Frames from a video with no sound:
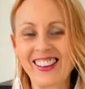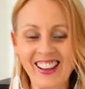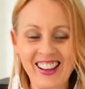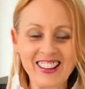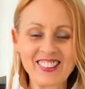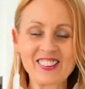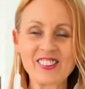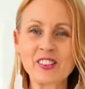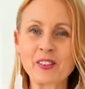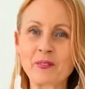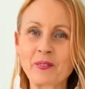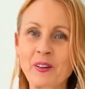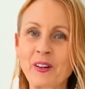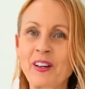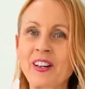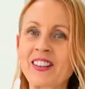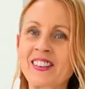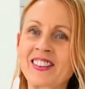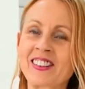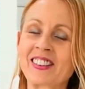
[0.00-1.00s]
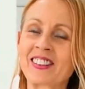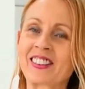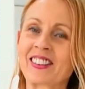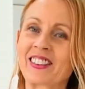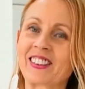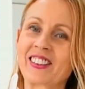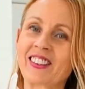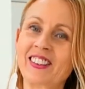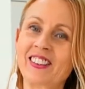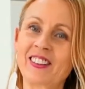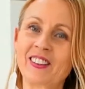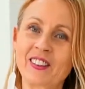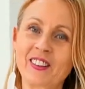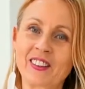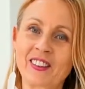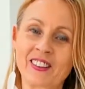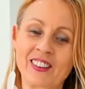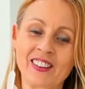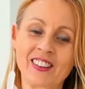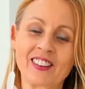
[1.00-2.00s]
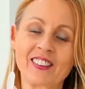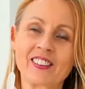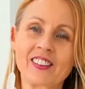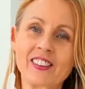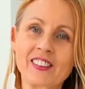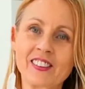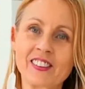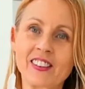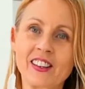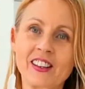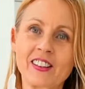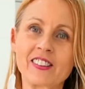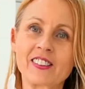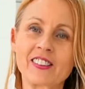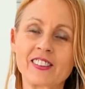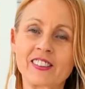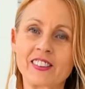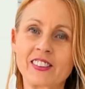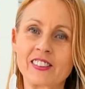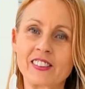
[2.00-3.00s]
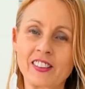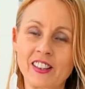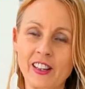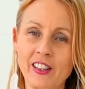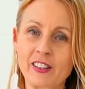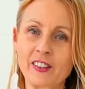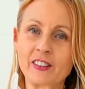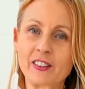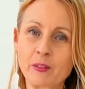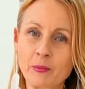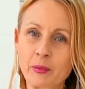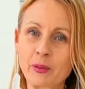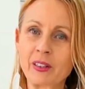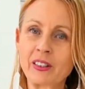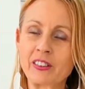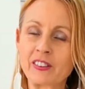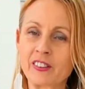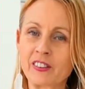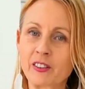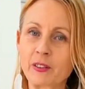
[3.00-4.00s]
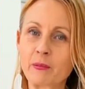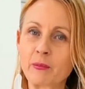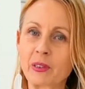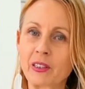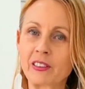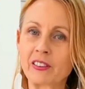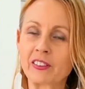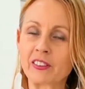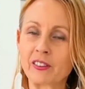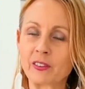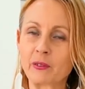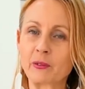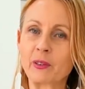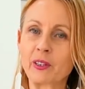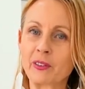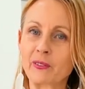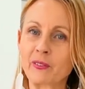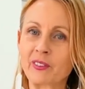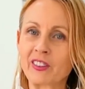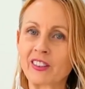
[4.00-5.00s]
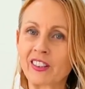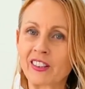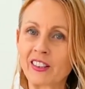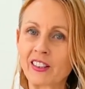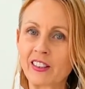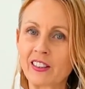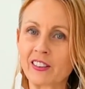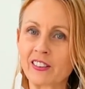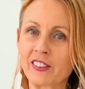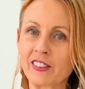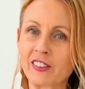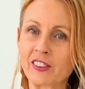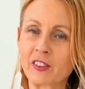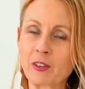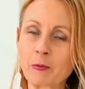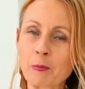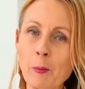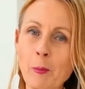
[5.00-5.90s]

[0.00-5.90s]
And surprisingly, this actually tastes pretty similar to the one with the nuts.